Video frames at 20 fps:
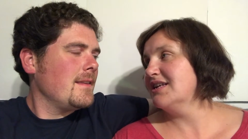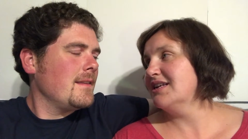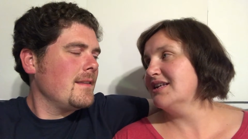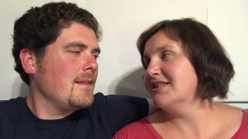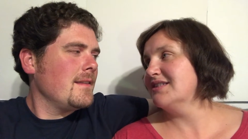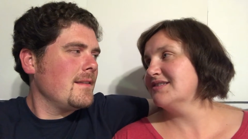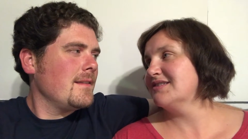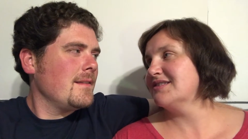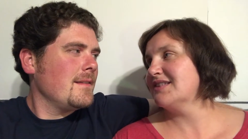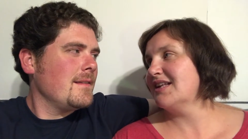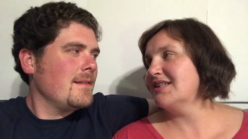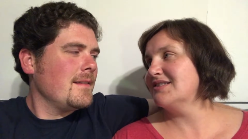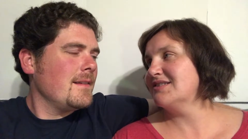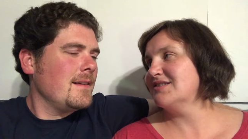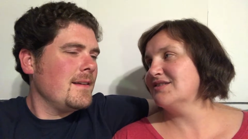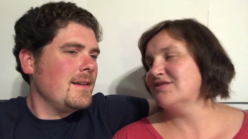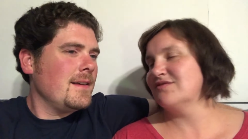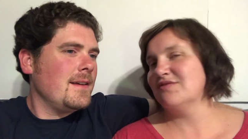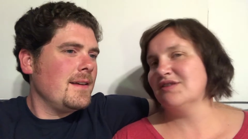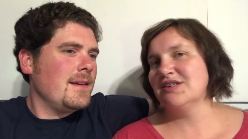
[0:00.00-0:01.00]
Speaker 1: the sun
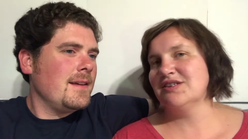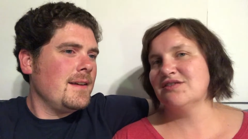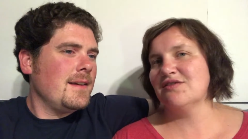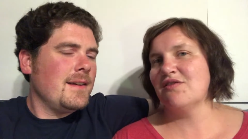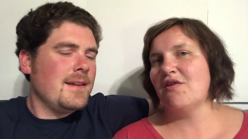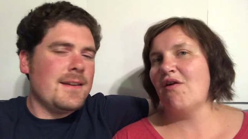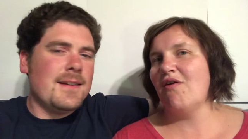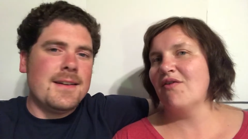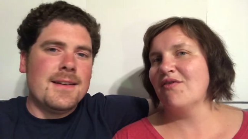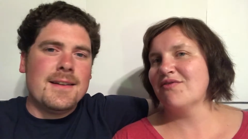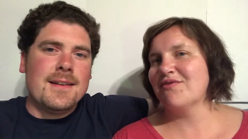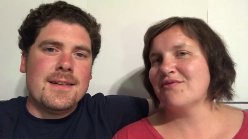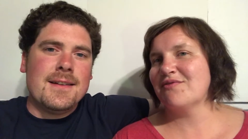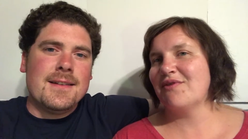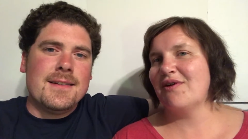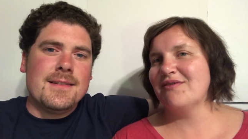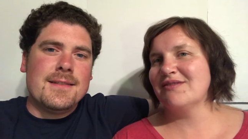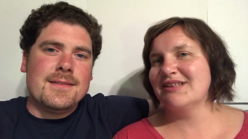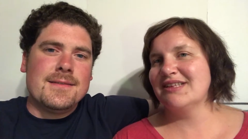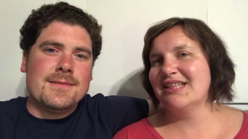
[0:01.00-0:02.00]
situation all
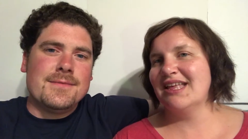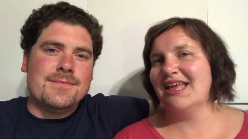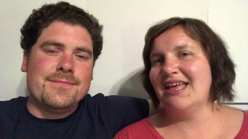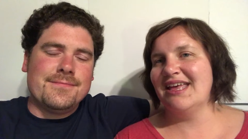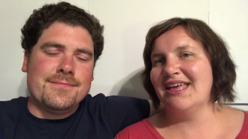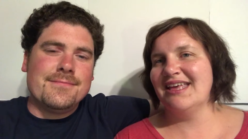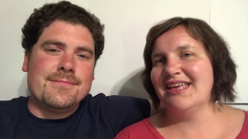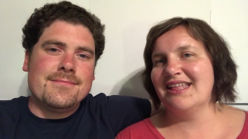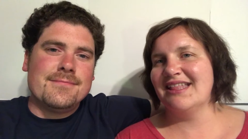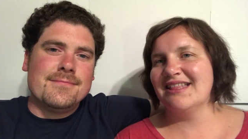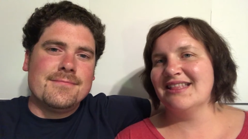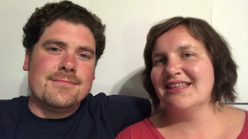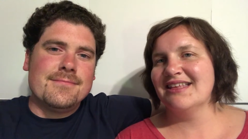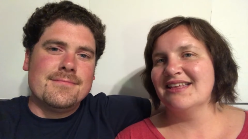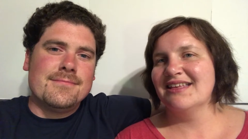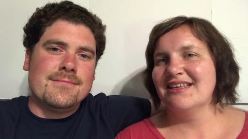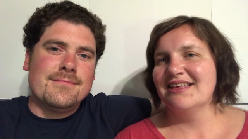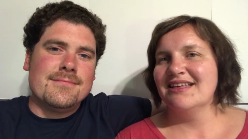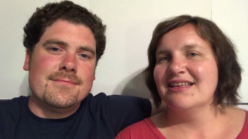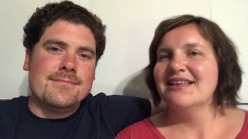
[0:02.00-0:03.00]
throughout the day. And
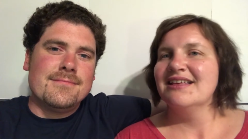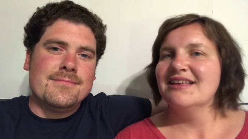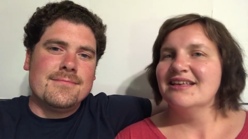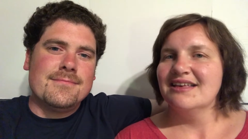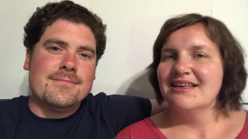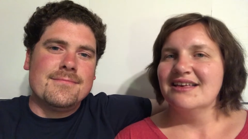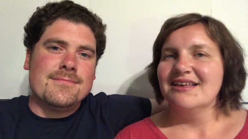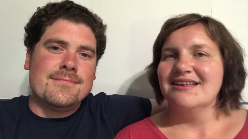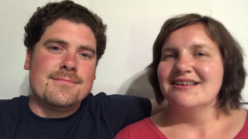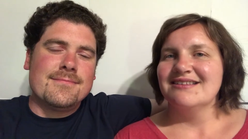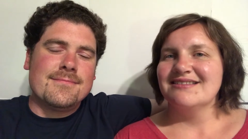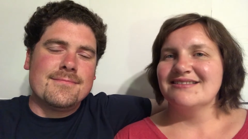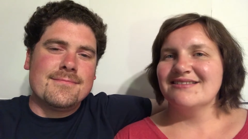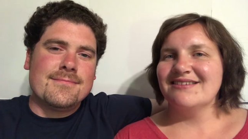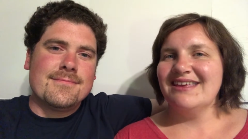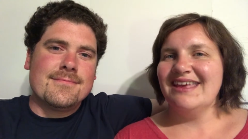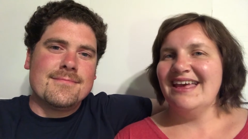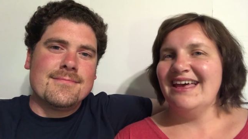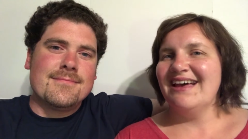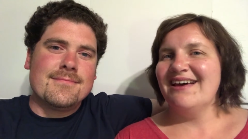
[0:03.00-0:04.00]
mm-hmm.
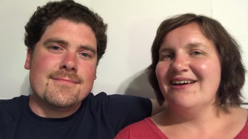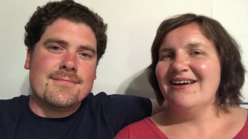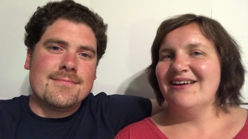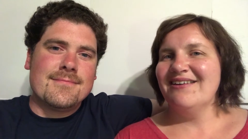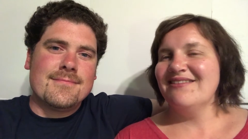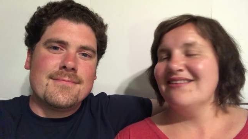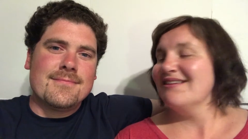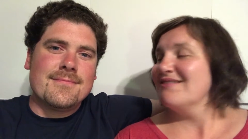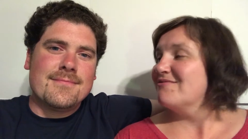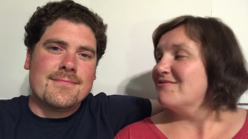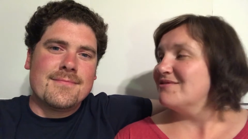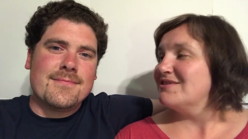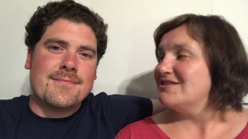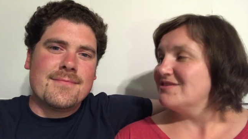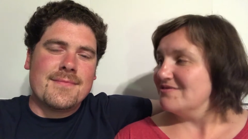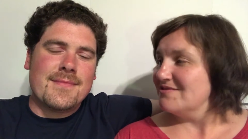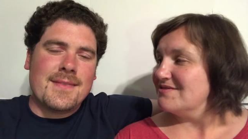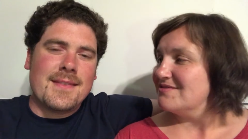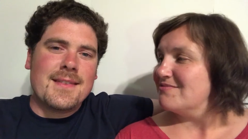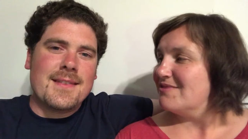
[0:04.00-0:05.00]
So yeah, I think we
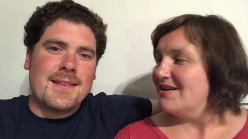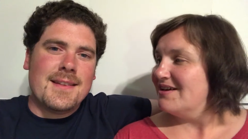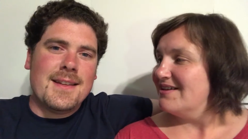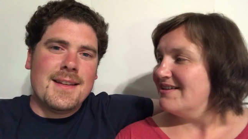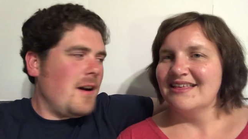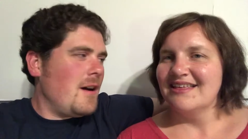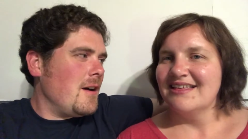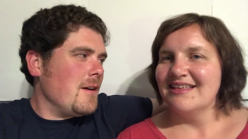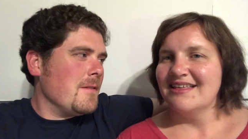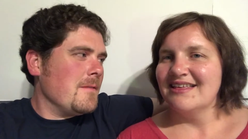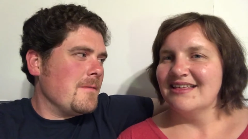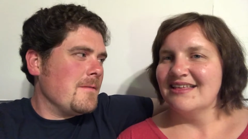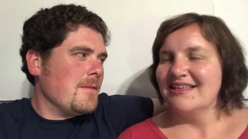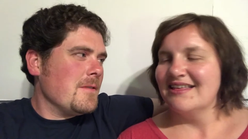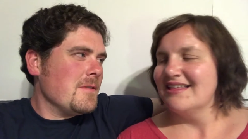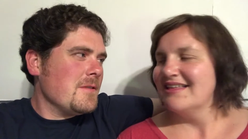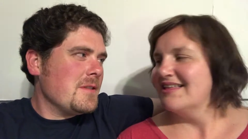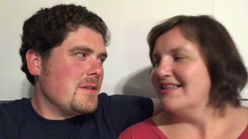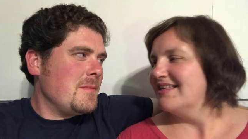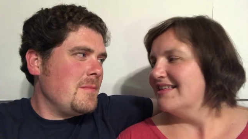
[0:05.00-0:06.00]
chose well.
Speaker 2: Our
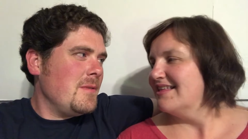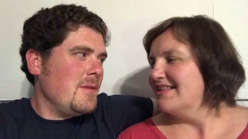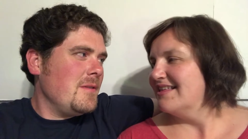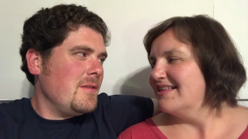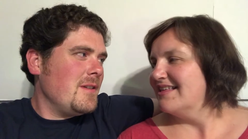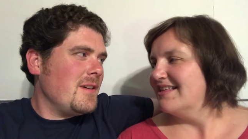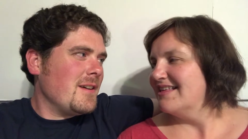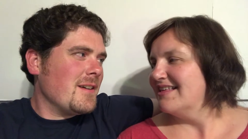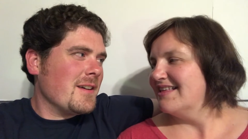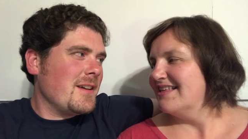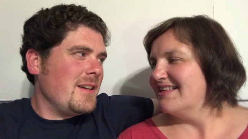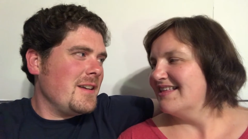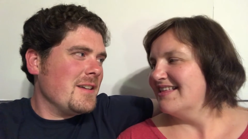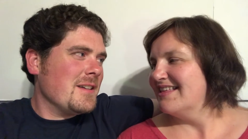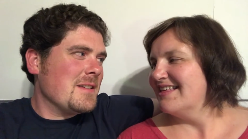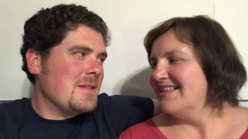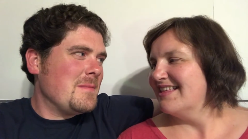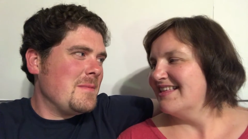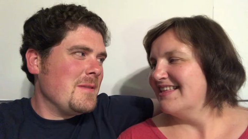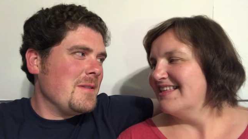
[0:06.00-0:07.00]
first boondocking
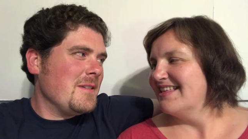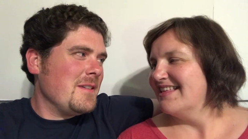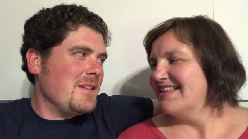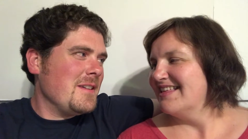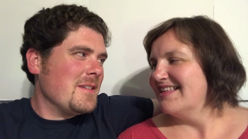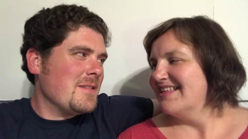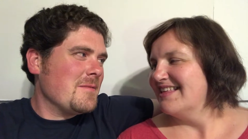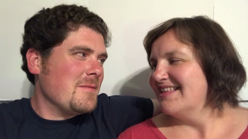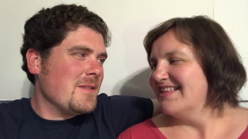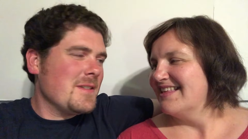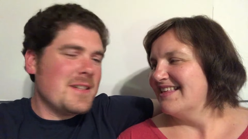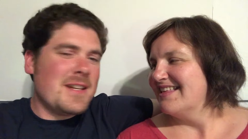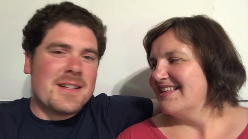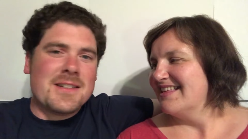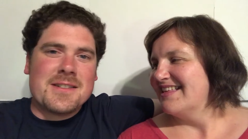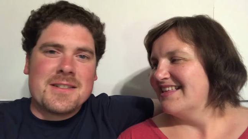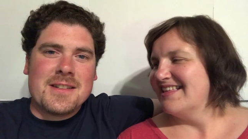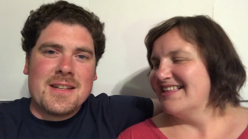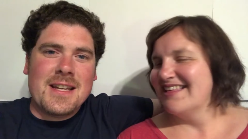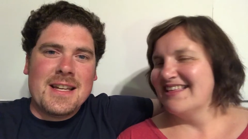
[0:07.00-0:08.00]
experience was
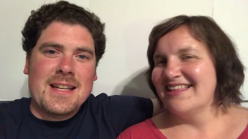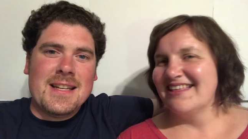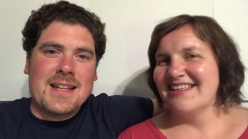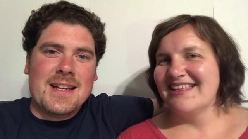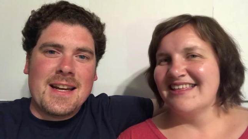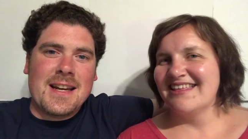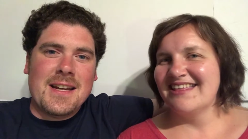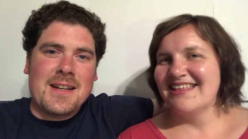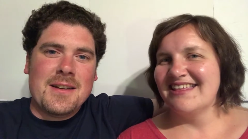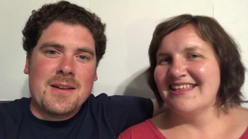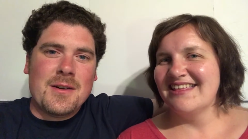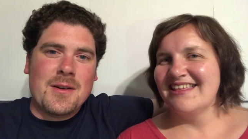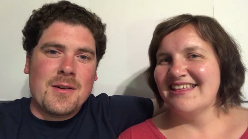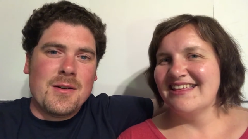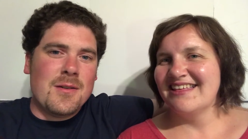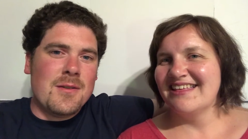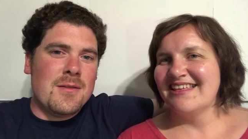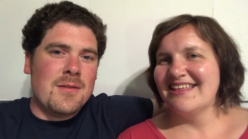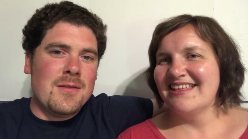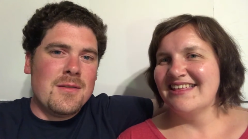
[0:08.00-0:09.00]
actually in
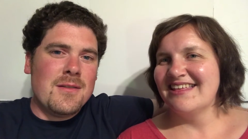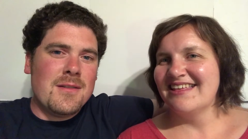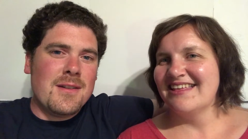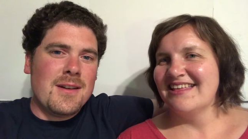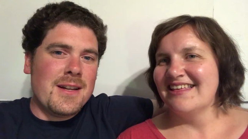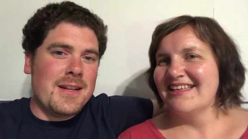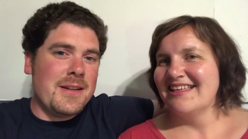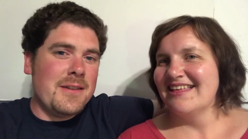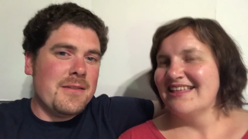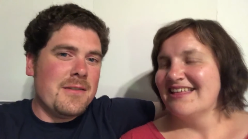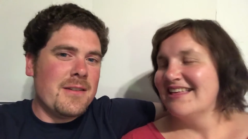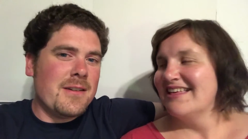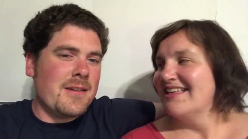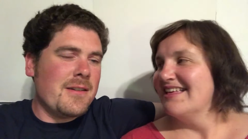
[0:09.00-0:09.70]
Idaho a year